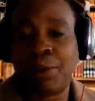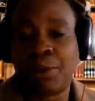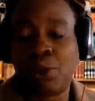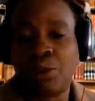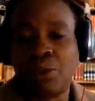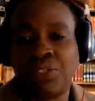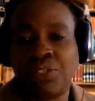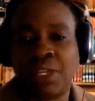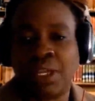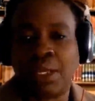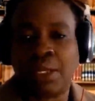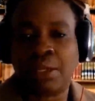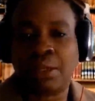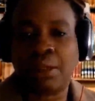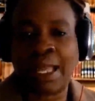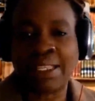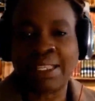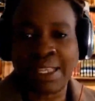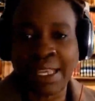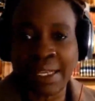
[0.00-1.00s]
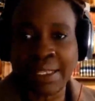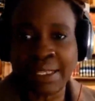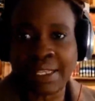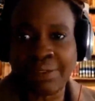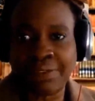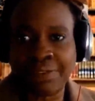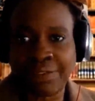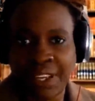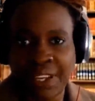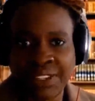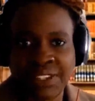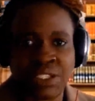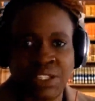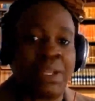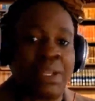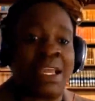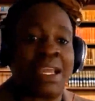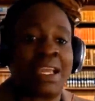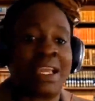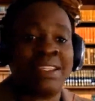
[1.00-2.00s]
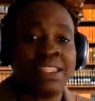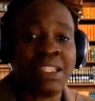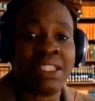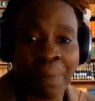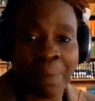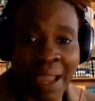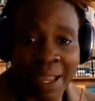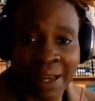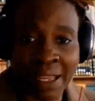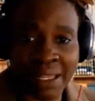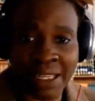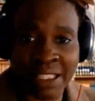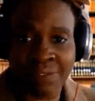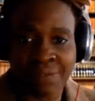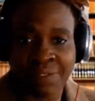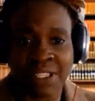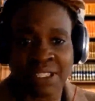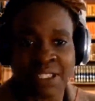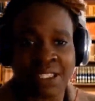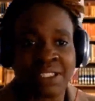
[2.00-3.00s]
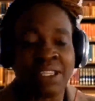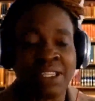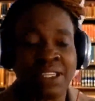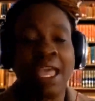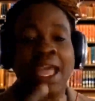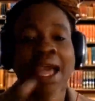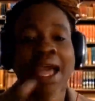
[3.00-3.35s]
all the attendee faces, but I can see the panelists' faces